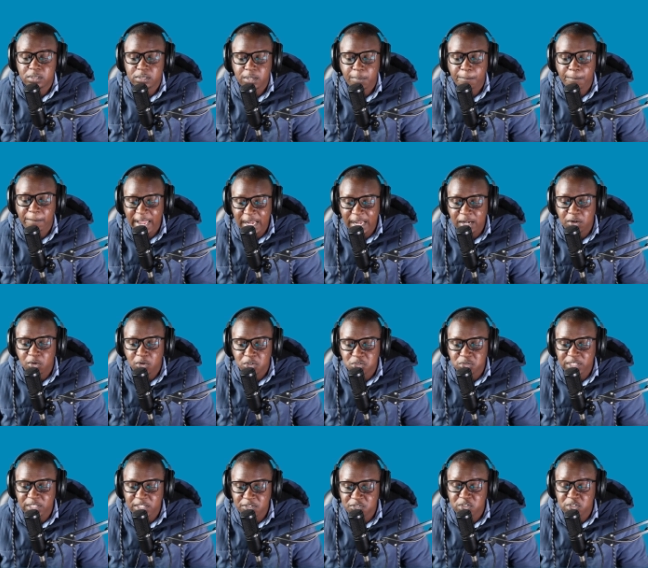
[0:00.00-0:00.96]
bank also
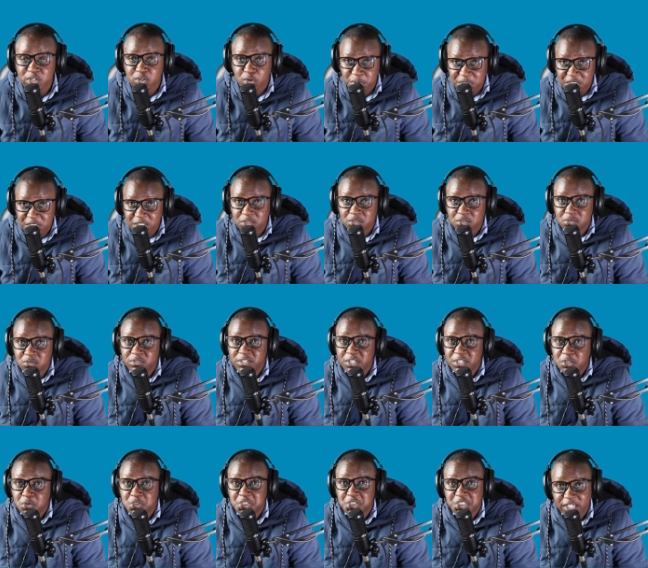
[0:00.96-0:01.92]
gives you an option to
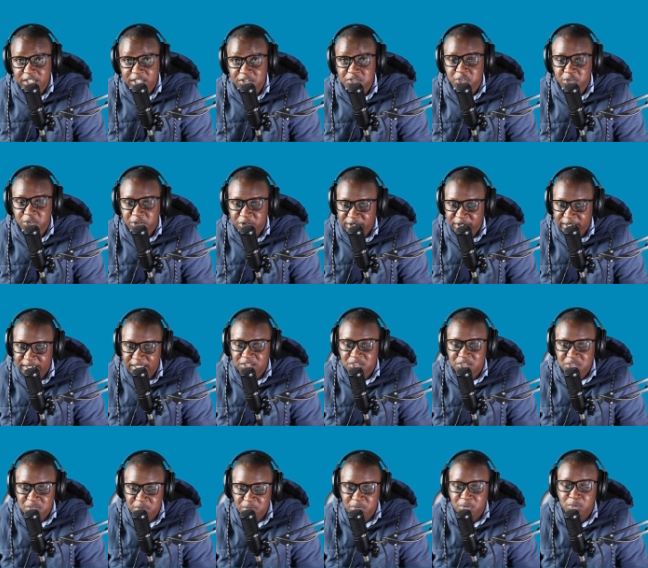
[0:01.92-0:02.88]
negotiate for your rate.
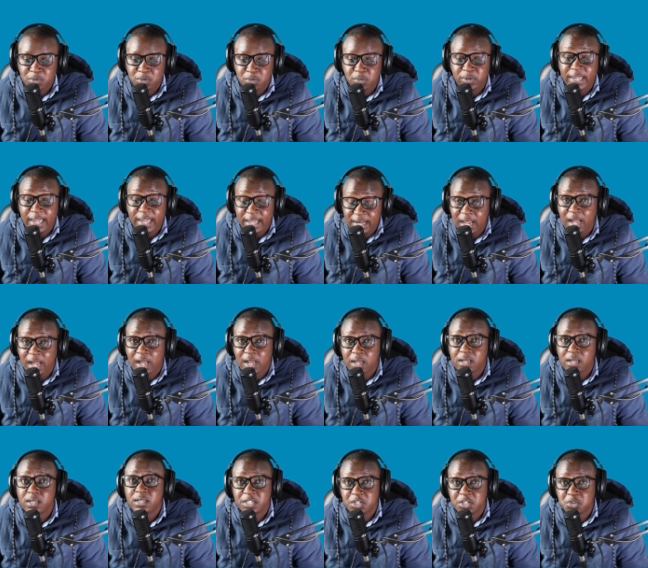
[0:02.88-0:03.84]
So you can
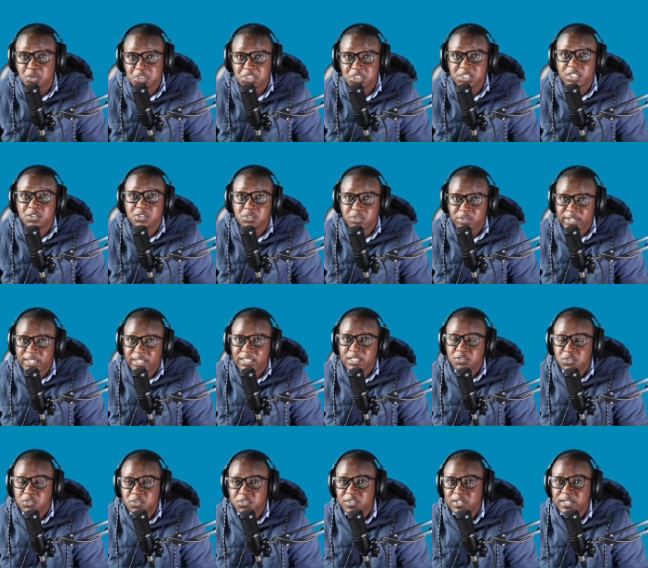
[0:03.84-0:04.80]
negotiate your rate if
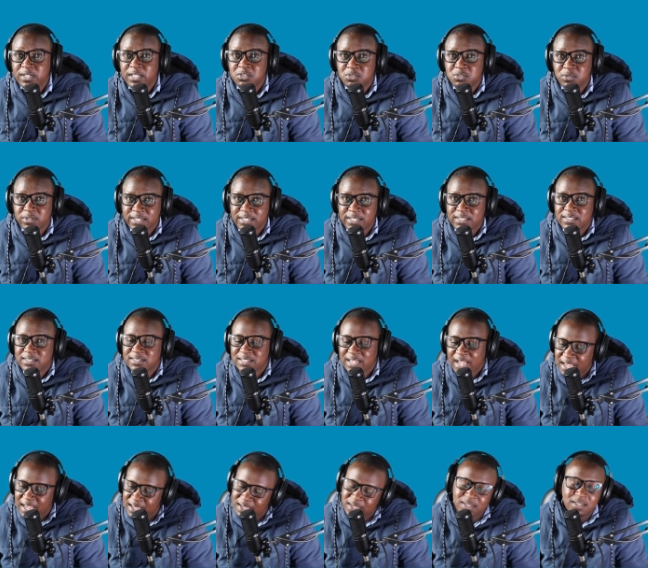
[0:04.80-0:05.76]
you feel that your rate is
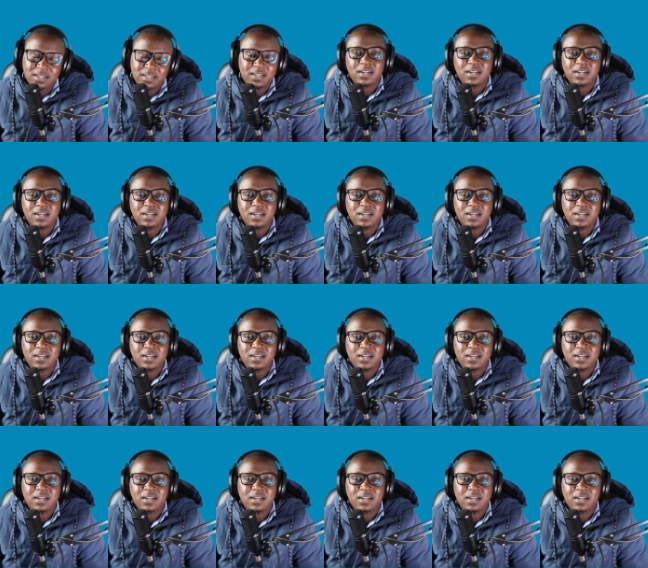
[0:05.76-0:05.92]
higher.